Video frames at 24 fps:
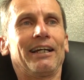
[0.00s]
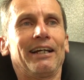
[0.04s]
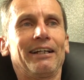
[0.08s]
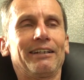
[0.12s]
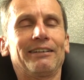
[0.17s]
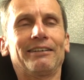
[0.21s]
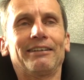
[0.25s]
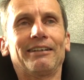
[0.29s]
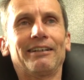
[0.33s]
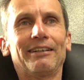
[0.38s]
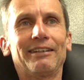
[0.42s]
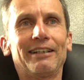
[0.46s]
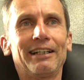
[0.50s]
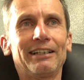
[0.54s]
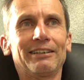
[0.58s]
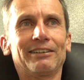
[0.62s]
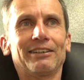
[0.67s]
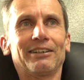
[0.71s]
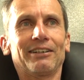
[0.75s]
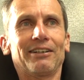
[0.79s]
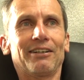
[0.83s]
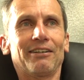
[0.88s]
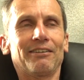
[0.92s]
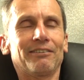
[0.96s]
in the
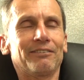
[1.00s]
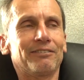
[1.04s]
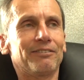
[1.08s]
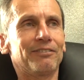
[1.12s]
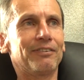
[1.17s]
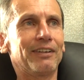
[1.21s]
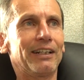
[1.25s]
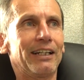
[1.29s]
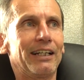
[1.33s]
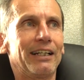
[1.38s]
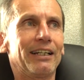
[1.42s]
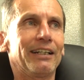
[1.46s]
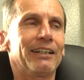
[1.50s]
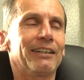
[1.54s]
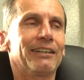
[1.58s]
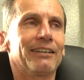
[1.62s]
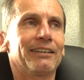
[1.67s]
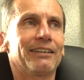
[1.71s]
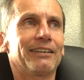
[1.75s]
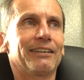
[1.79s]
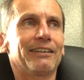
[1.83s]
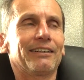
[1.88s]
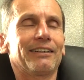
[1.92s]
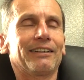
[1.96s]
desert of,
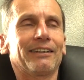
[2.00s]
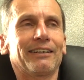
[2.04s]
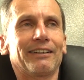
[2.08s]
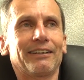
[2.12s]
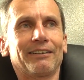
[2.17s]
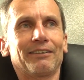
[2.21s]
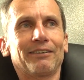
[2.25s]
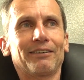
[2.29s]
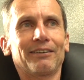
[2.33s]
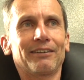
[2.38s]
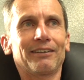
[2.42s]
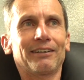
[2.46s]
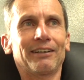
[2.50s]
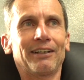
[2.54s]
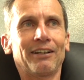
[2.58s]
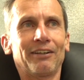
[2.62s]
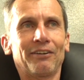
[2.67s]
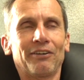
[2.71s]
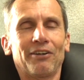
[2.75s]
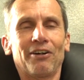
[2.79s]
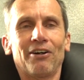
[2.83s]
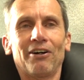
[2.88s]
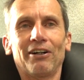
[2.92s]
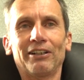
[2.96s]

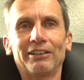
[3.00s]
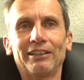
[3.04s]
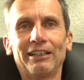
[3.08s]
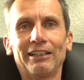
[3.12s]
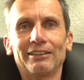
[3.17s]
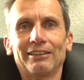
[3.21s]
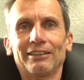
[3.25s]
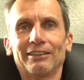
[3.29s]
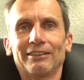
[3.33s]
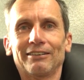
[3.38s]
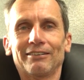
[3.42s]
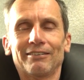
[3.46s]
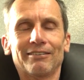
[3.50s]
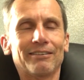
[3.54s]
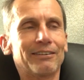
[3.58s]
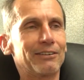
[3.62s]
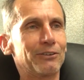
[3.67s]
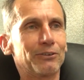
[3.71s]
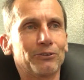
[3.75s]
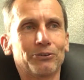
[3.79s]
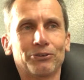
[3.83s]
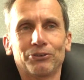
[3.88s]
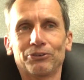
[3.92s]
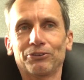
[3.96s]
in the high desert. There's
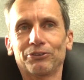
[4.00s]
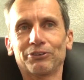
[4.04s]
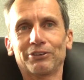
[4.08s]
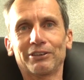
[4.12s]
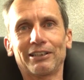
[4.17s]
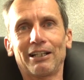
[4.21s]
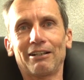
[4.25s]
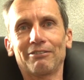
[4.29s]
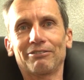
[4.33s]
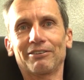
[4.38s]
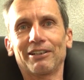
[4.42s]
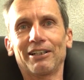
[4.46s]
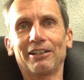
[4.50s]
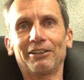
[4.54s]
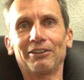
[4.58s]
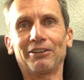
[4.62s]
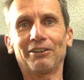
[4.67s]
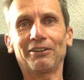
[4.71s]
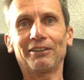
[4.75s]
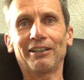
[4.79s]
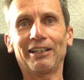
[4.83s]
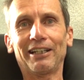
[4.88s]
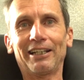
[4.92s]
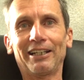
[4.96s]
all sorts of stuff going
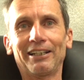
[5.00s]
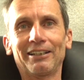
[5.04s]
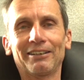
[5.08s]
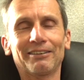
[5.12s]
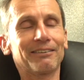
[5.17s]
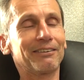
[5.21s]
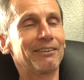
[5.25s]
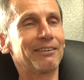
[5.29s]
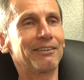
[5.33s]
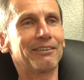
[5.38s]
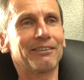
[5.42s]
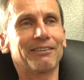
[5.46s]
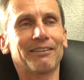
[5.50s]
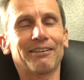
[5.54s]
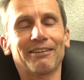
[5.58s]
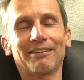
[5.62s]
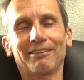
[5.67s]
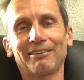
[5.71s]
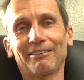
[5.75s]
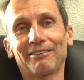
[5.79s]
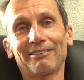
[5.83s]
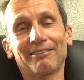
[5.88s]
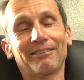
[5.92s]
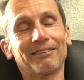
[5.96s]
on there.
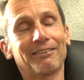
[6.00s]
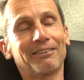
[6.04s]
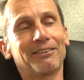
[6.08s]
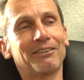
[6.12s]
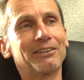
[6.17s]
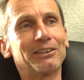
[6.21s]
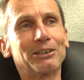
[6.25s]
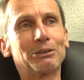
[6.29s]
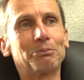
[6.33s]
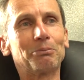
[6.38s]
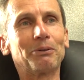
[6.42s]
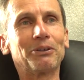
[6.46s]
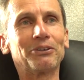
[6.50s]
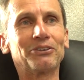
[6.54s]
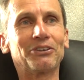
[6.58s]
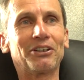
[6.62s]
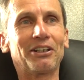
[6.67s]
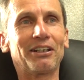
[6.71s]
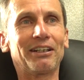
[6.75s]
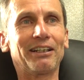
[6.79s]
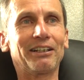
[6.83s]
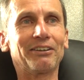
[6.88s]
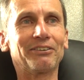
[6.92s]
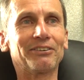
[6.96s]

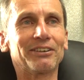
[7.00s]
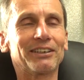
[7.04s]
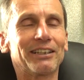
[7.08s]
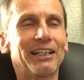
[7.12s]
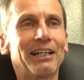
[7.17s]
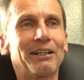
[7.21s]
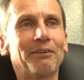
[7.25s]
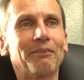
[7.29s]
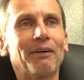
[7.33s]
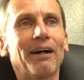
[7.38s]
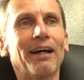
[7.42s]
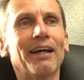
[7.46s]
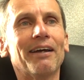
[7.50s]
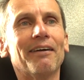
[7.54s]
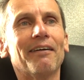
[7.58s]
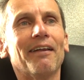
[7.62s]
Conspiracy theorist, anyway.